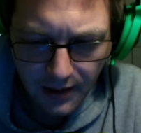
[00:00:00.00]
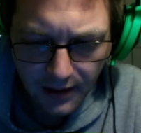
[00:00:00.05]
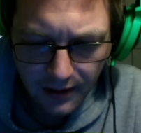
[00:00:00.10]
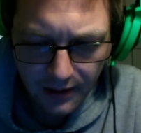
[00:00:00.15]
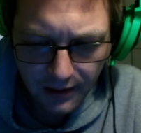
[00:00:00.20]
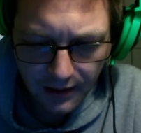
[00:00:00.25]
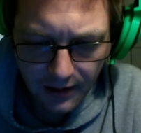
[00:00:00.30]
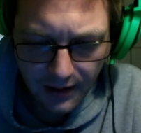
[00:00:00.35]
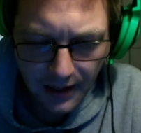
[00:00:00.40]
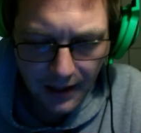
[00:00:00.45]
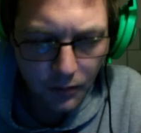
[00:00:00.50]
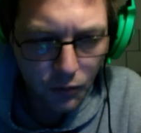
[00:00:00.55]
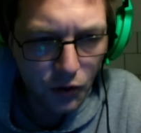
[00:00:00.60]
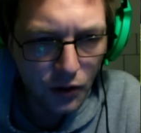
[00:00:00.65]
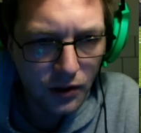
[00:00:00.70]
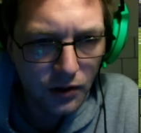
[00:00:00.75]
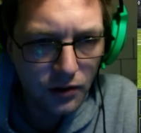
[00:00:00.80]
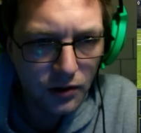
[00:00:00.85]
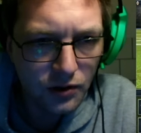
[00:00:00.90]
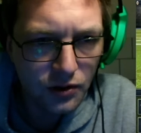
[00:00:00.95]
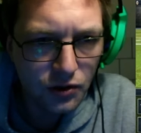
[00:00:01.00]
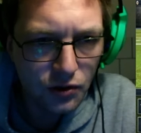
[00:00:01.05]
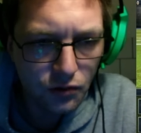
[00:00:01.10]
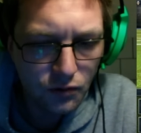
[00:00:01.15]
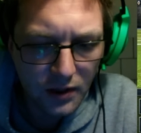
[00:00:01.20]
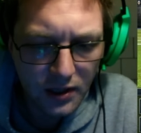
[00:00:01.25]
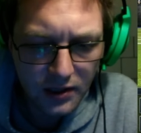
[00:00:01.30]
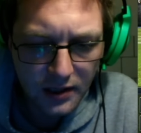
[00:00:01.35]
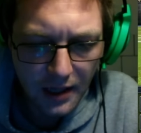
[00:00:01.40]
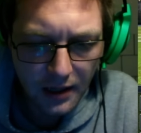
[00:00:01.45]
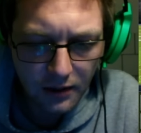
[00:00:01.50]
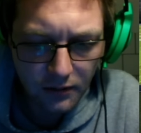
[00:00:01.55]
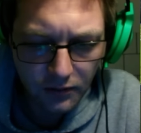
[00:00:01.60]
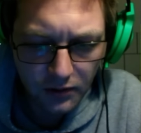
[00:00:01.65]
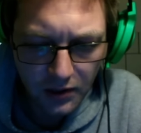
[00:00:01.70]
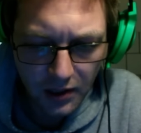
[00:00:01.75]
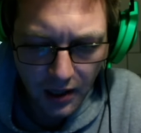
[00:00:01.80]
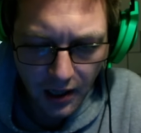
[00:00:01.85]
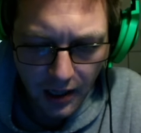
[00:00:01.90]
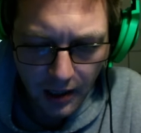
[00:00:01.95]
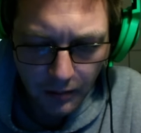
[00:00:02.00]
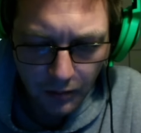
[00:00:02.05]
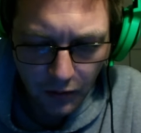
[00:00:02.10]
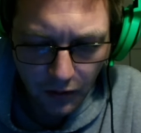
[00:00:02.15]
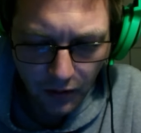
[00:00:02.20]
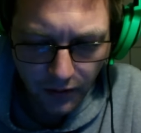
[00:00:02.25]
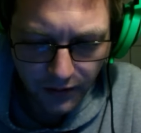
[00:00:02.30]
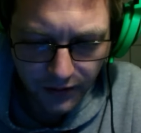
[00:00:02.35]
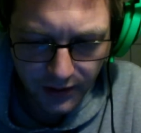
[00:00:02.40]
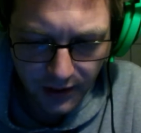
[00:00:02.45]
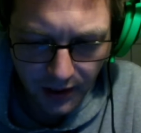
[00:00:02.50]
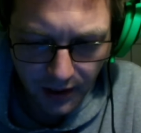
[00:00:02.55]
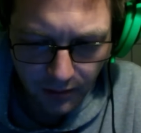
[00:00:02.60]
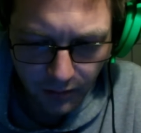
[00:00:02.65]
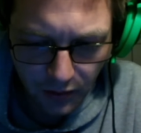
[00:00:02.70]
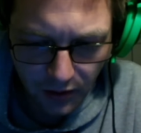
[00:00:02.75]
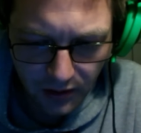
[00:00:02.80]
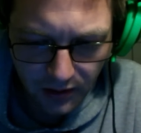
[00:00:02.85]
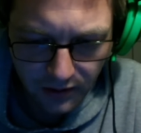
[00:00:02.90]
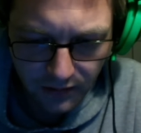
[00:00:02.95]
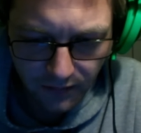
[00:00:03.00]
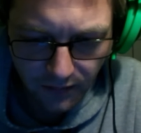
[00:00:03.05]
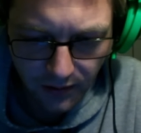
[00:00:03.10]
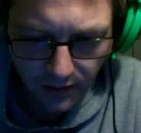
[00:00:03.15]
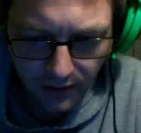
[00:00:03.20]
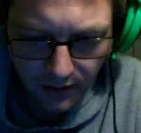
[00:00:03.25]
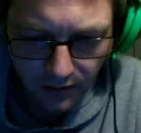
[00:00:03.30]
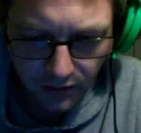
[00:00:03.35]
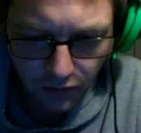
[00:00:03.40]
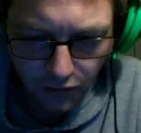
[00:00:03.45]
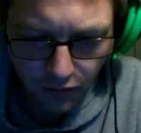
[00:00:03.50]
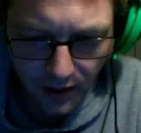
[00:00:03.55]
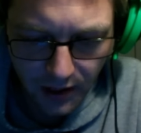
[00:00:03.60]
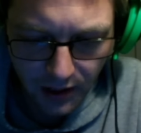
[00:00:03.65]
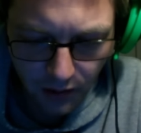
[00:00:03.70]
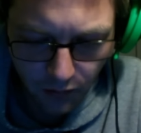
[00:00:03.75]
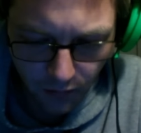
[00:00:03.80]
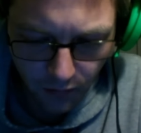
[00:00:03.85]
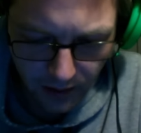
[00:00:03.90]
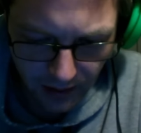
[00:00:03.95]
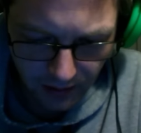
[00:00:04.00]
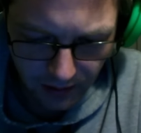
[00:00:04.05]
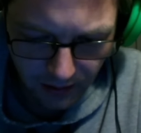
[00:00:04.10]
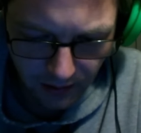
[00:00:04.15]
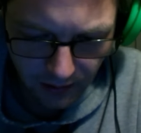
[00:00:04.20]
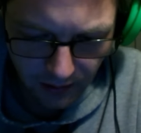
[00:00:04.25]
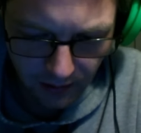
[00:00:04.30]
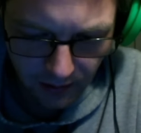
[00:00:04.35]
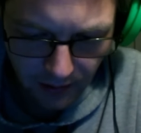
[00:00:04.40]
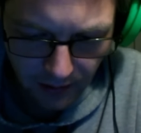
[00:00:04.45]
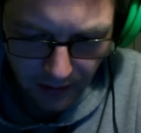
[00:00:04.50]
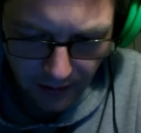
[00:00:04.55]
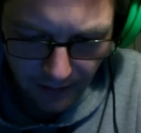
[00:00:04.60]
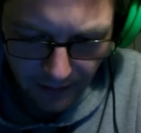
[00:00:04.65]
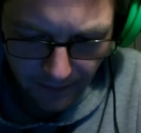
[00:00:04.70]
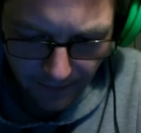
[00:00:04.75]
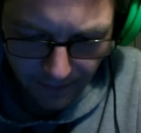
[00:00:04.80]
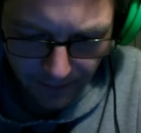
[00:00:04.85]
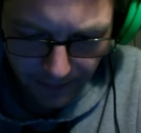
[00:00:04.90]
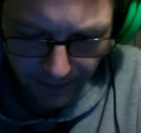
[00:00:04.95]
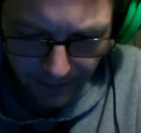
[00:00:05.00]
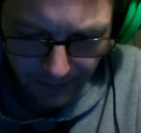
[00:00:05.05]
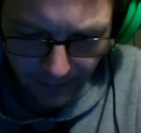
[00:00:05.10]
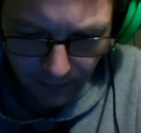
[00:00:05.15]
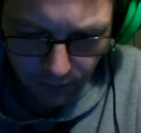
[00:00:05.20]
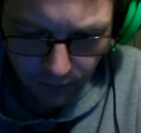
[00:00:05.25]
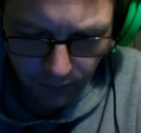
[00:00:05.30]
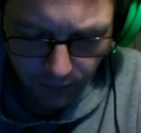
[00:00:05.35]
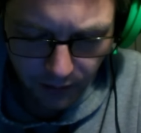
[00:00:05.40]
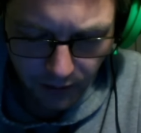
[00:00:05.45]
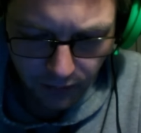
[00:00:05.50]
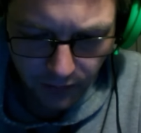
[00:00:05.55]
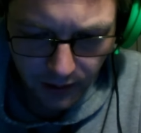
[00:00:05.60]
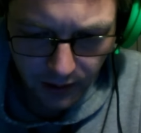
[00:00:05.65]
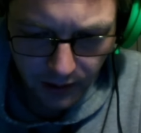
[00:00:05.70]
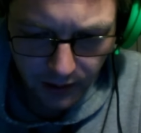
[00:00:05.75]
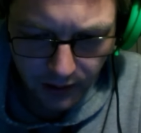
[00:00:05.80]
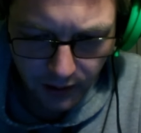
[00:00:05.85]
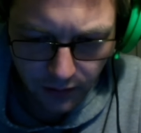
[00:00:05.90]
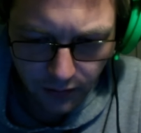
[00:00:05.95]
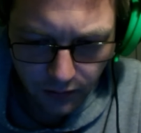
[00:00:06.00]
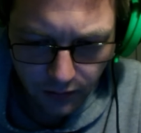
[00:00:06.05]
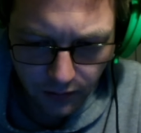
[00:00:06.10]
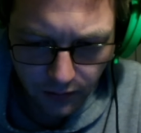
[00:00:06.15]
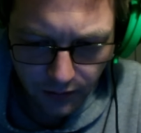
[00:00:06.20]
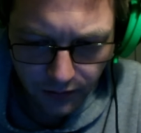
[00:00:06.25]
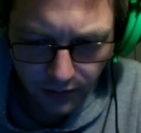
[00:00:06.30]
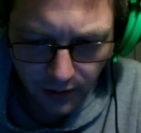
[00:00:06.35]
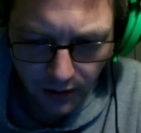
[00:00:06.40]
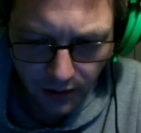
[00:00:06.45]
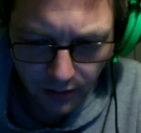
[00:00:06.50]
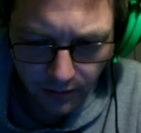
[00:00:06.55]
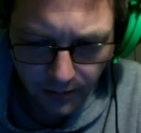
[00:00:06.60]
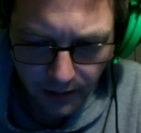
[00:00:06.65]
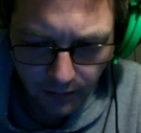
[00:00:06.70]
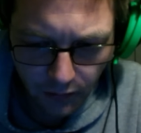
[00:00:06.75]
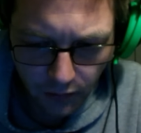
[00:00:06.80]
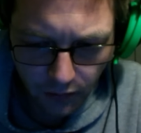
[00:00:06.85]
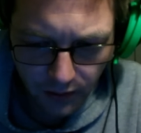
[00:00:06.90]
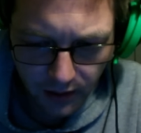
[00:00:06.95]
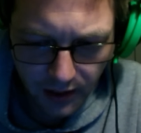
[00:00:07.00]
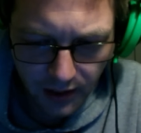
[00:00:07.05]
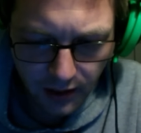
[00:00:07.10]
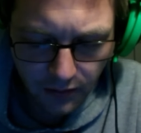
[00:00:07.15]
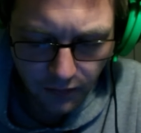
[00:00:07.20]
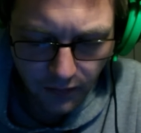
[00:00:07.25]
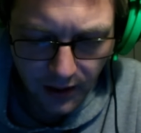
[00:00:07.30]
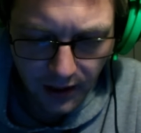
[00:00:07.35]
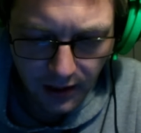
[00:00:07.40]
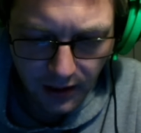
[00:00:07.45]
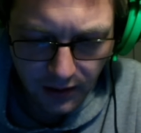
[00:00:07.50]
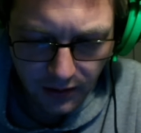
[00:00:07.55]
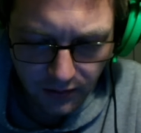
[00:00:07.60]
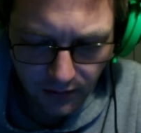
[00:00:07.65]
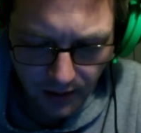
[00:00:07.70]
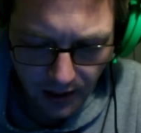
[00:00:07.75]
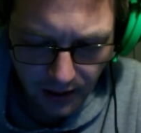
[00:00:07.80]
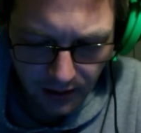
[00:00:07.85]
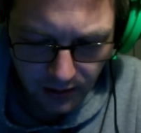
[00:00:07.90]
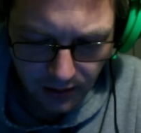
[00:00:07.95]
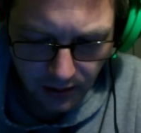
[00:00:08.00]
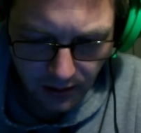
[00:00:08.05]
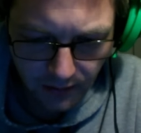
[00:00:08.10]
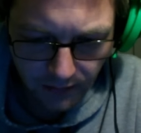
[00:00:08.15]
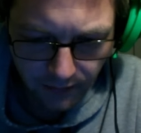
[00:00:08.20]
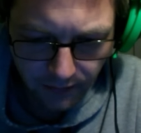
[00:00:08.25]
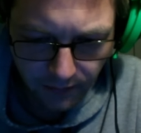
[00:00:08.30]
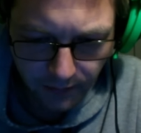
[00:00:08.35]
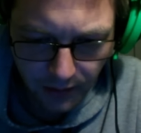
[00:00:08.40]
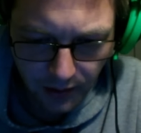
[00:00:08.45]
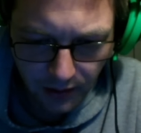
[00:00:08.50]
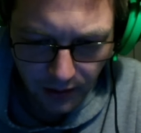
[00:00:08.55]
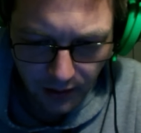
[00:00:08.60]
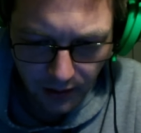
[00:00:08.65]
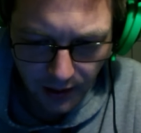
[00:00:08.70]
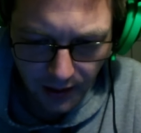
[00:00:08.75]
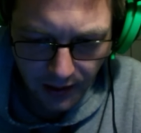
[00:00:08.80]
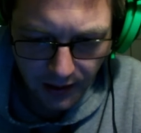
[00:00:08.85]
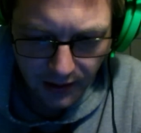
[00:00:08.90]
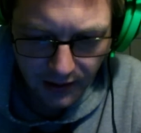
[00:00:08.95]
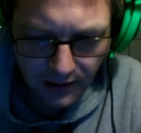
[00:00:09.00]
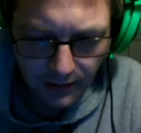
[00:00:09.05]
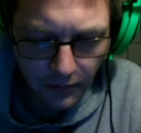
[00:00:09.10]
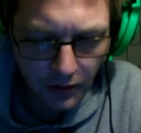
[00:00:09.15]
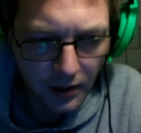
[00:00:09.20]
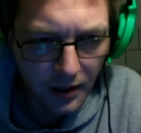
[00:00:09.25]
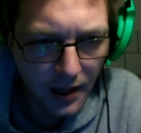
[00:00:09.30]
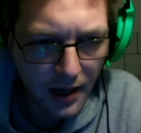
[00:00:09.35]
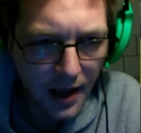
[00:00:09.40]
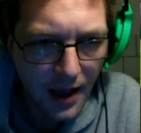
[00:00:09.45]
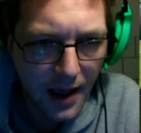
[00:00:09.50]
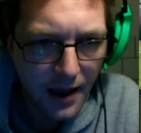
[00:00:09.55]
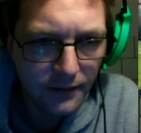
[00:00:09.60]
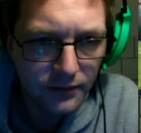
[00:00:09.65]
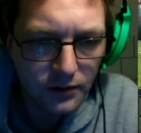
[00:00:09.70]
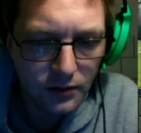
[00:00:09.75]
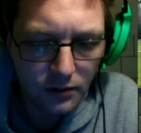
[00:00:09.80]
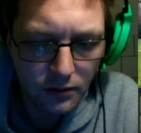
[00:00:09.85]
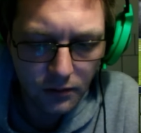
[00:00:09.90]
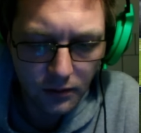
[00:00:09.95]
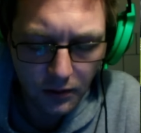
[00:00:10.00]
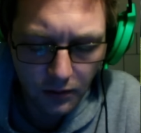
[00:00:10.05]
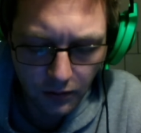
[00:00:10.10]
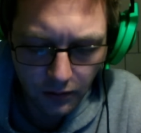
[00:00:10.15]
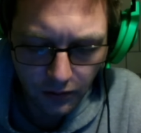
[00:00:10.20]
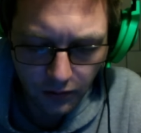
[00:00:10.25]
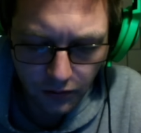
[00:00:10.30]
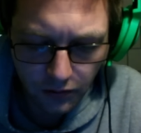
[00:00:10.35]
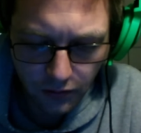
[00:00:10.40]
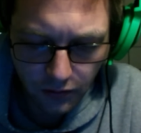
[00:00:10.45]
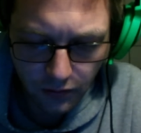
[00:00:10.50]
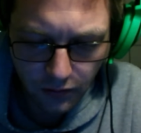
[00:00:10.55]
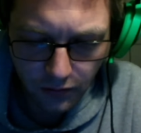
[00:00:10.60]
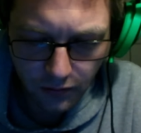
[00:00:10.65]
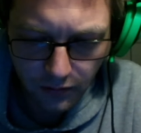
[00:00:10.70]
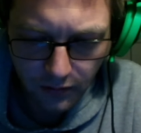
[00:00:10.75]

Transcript: a game where you're stressed out on time all the time because of the training weeks, and it would be really cool to go a bit more nitty-gritty into that stuff, but I guess I'm gonna have to in order to